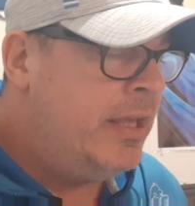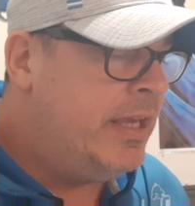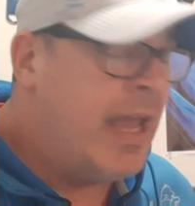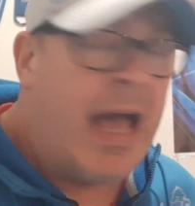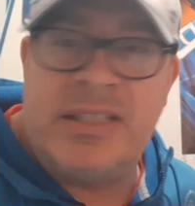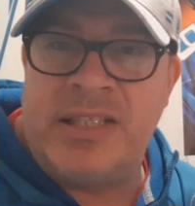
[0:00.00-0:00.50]

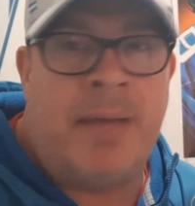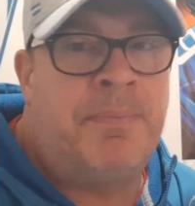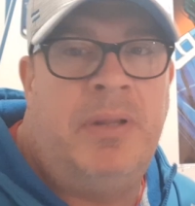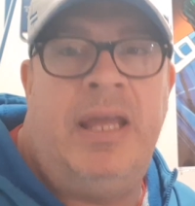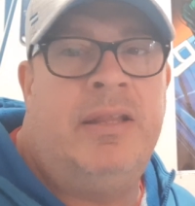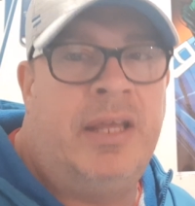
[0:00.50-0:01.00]
He has not
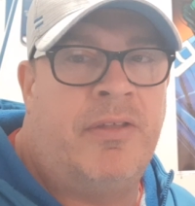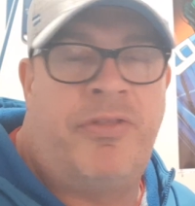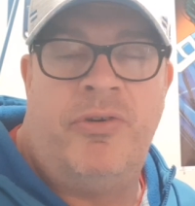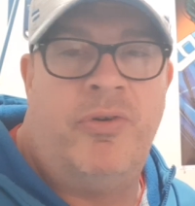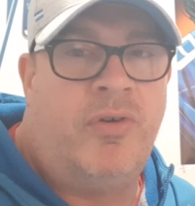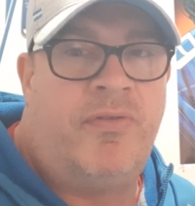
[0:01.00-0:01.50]
played like a
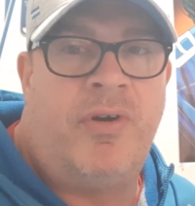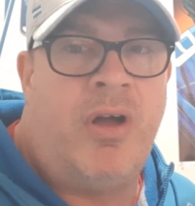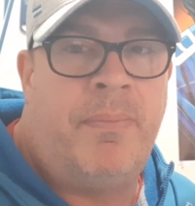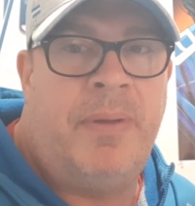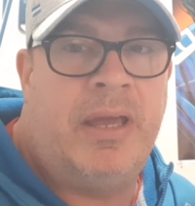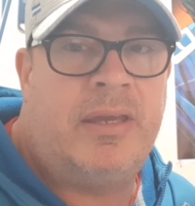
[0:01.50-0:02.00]
third
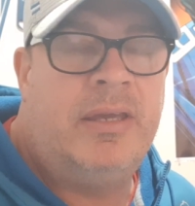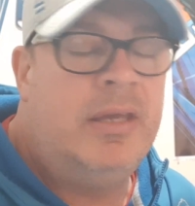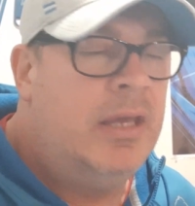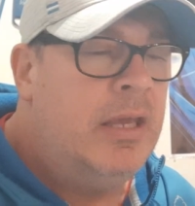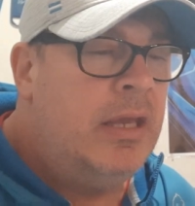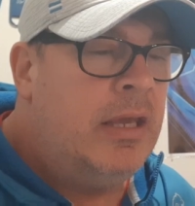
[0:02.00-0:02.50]
overall pick.
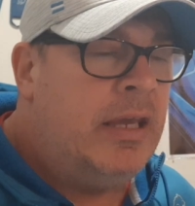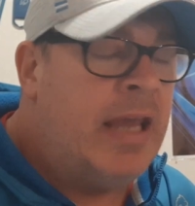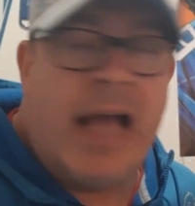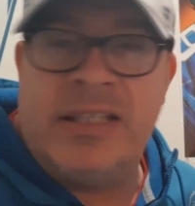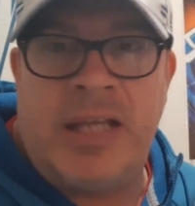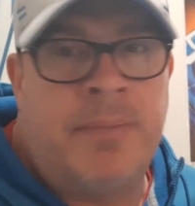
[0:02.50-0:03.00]
He
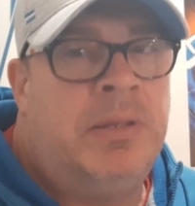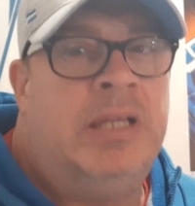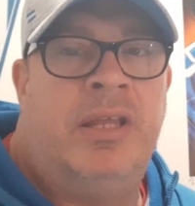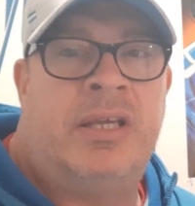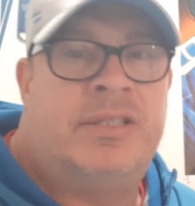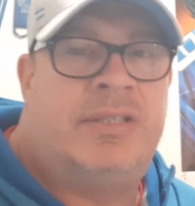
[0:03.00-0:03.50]
has not
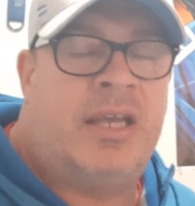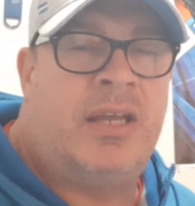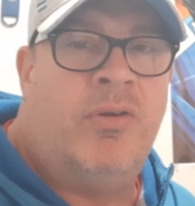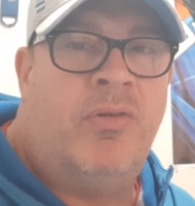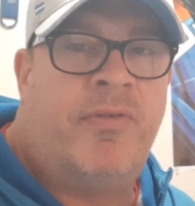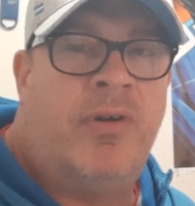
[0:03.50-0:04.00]
played like a
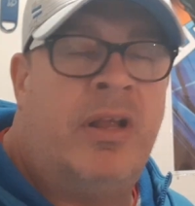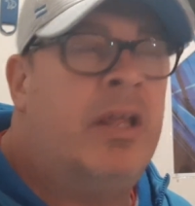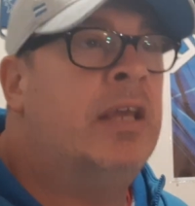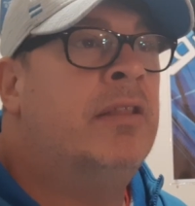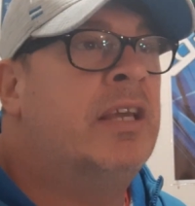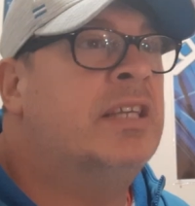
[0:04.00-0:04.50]

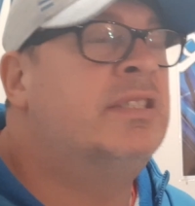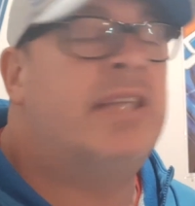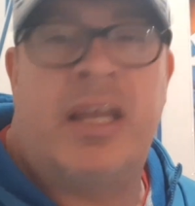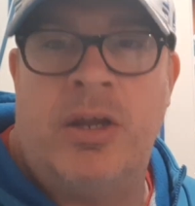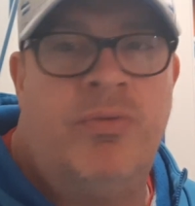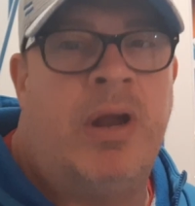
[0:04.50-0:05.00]

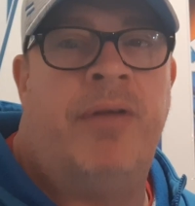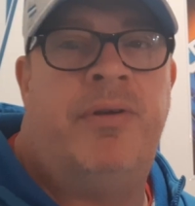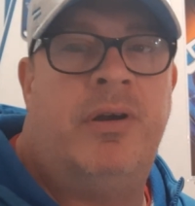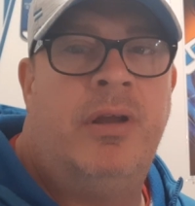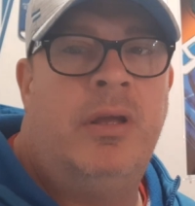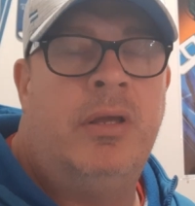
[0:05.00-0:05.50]
second
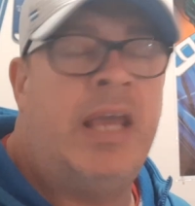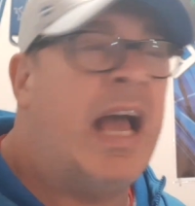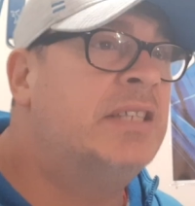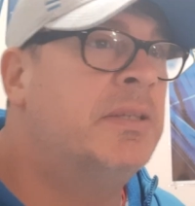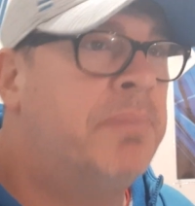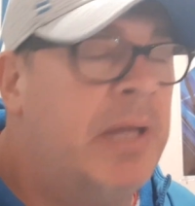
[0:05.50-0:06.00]
rounder. He
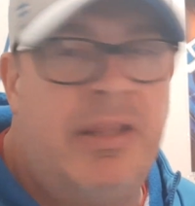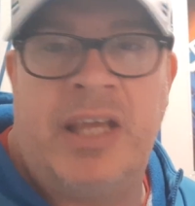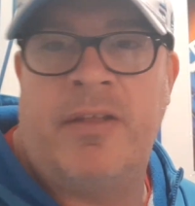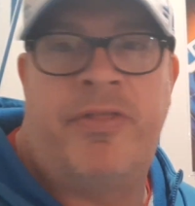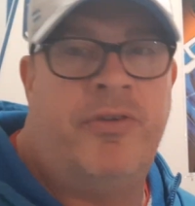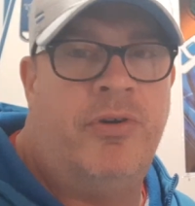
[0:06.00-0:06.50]
hasn't played
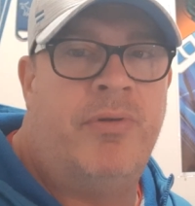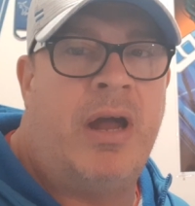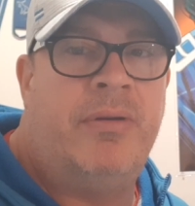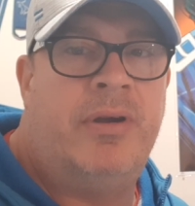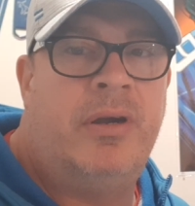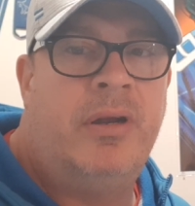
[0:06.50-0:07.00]
like a third
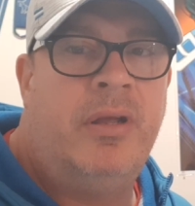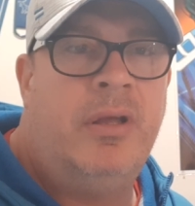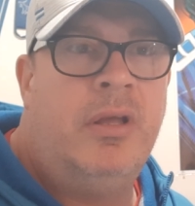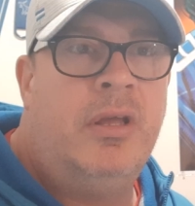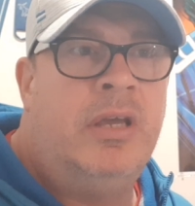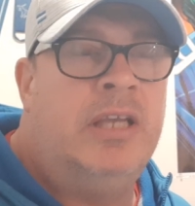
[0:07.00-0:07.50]
rounder.
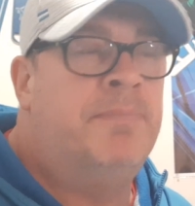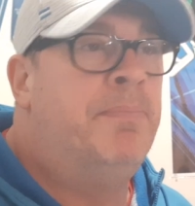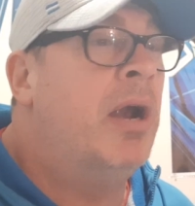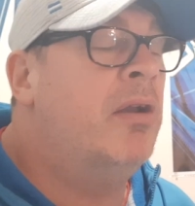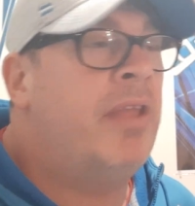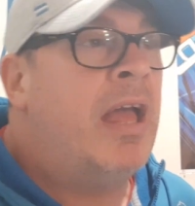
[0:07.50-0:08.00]

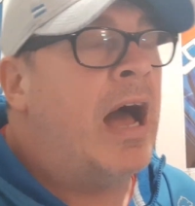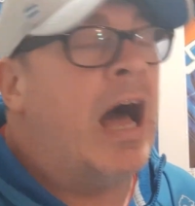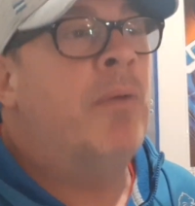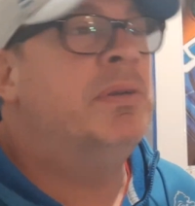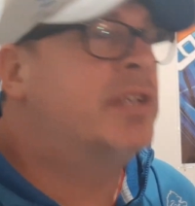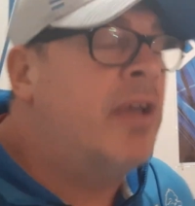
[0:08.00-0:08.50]

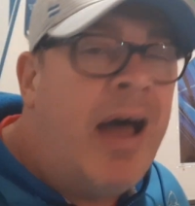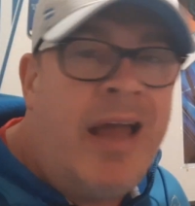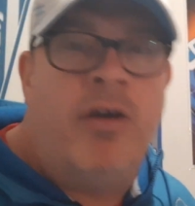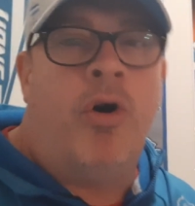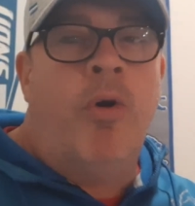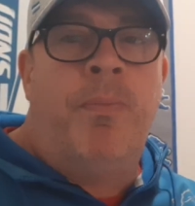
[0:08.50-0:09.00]
I was
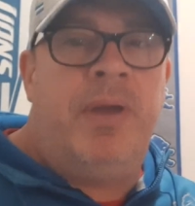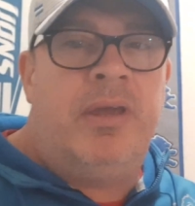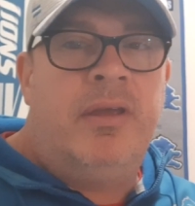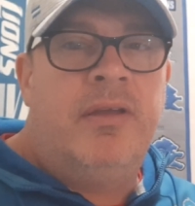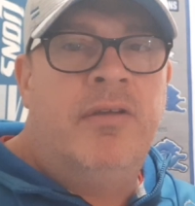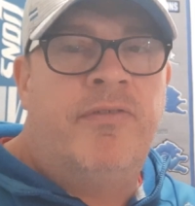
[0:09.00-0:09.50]
kind of
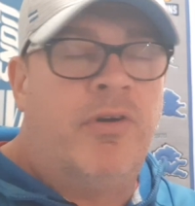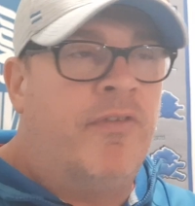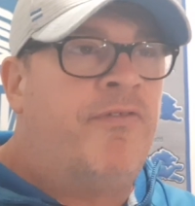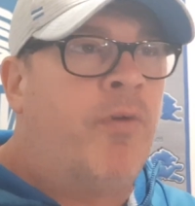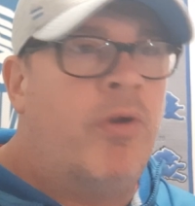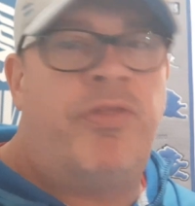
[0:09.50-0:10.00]
hoping for a
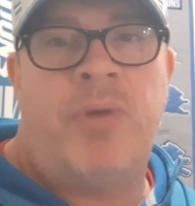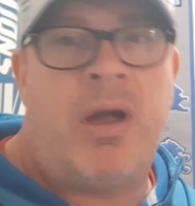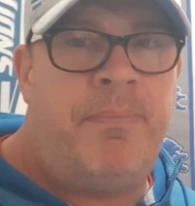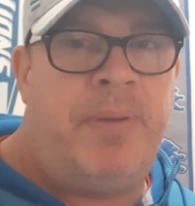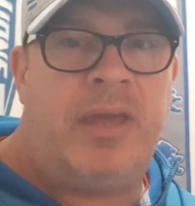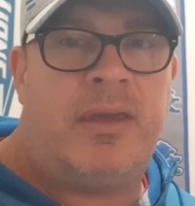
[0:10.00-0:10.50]
fourth
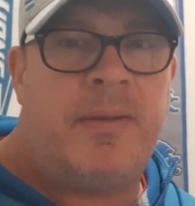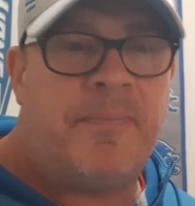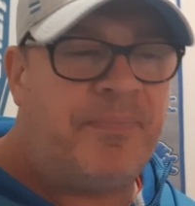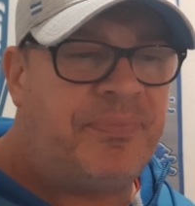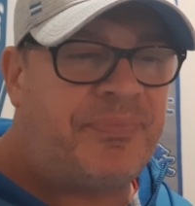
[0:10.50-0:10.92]
round pick,